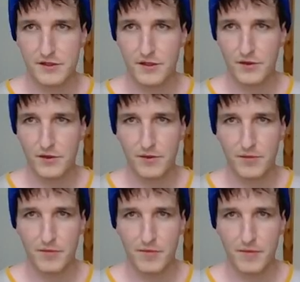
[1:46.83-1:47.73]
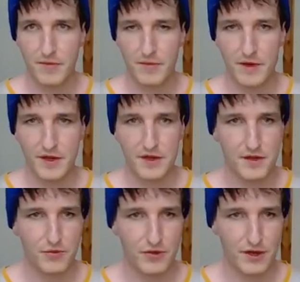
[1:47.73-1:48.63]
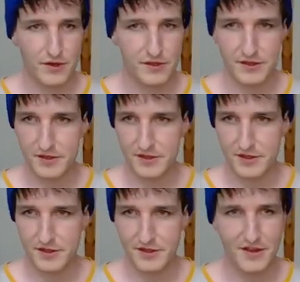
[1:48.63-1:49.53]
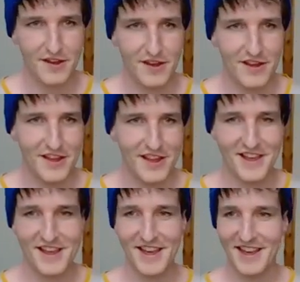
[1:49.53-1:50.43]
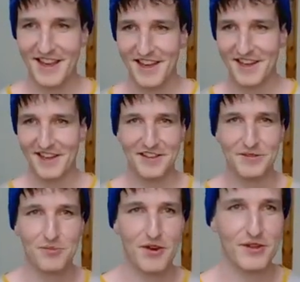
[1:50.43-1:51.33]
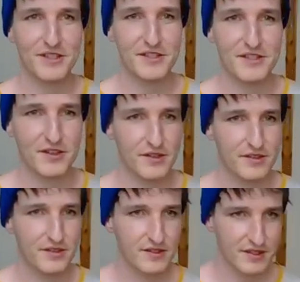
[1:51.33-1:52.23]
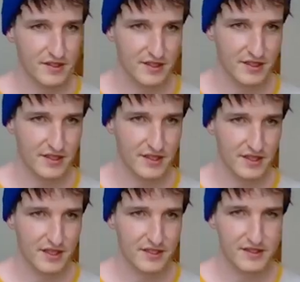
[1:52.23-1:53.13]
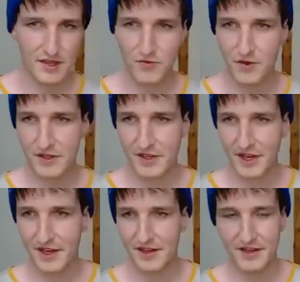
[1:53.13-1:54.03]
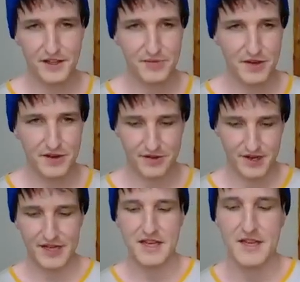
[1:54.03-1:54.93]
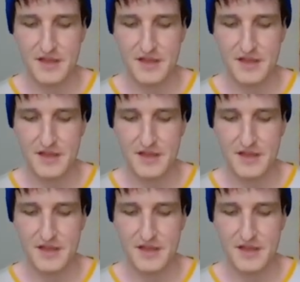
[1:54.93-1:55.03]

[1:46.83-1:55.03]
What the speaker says: So many browsers, endless browsers. So someone can hear me already?